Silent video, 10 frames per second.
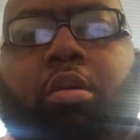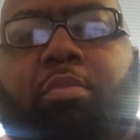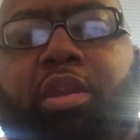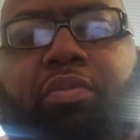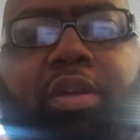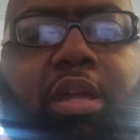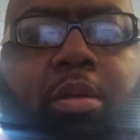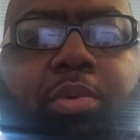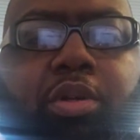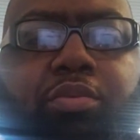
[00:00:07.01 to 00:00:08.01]
Matter of fact,
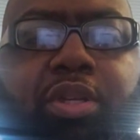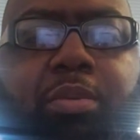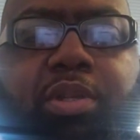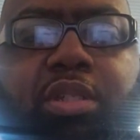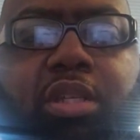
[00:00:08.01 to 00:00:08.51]
I'm gonna go dim this